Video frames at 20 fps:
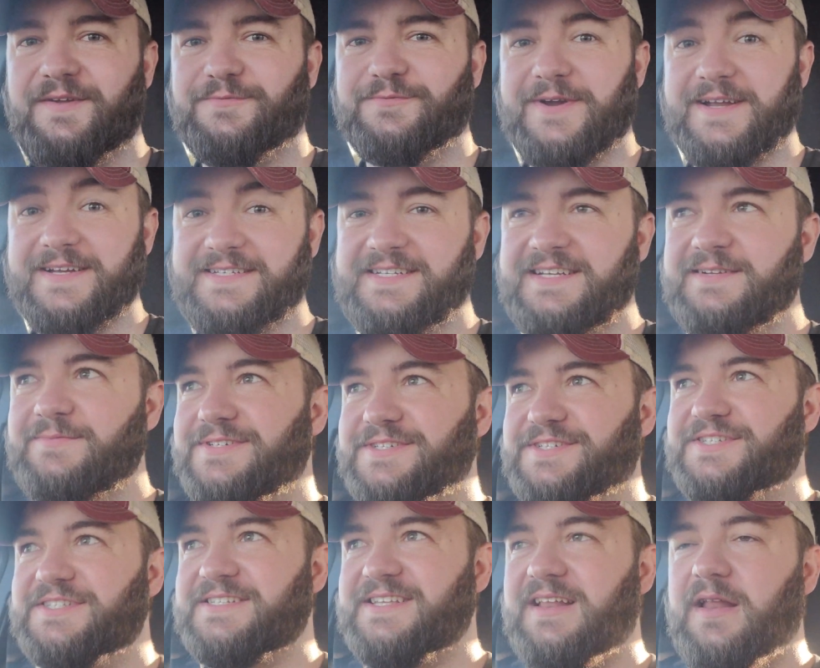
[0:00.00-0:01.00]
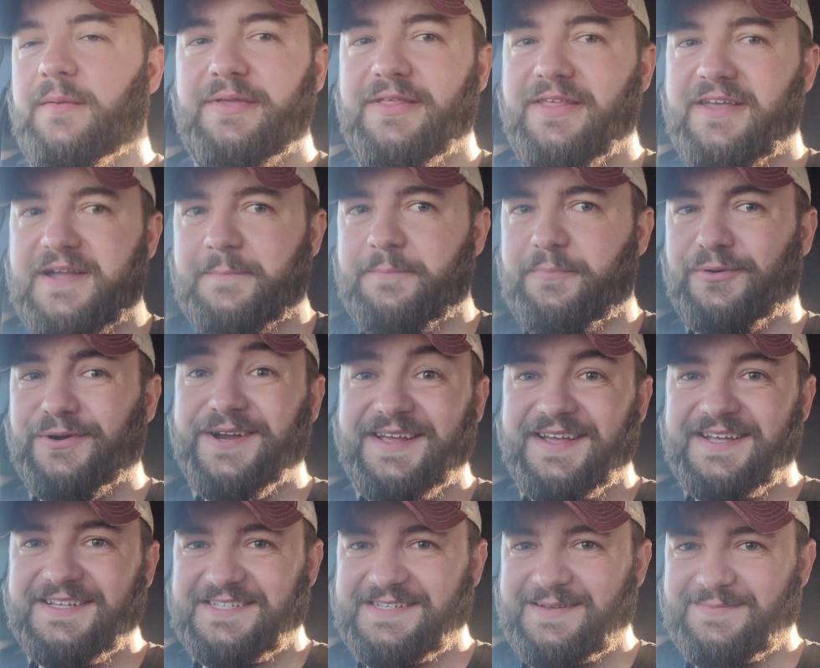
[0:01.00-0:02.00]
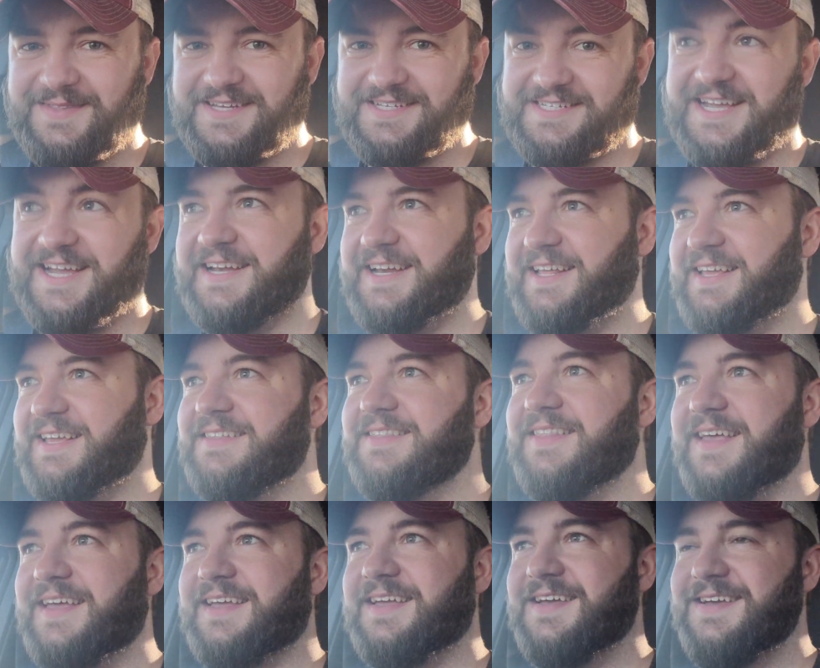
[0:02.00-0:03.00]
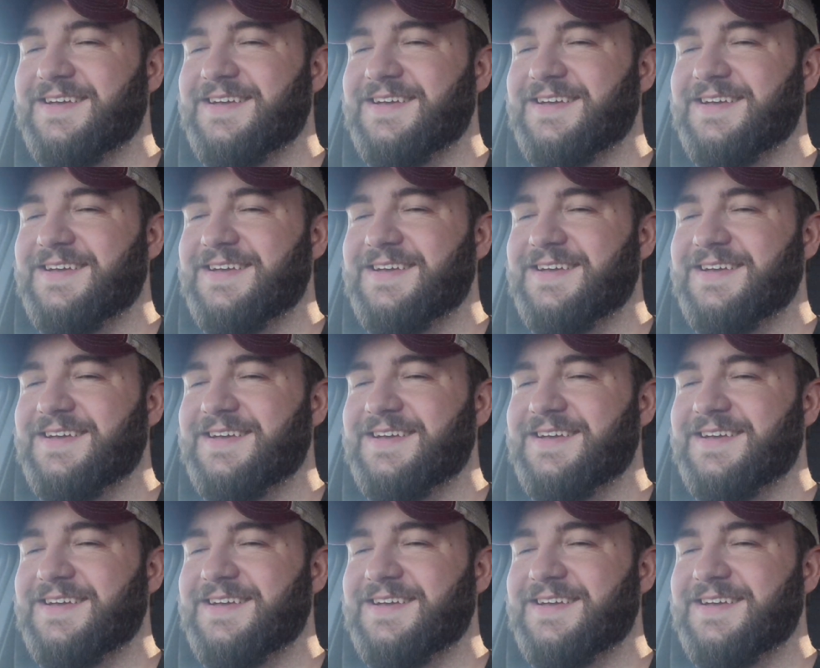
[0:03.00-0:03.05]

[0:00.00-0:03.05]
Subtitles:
rented was just gonna be like a Prius, something tiny and like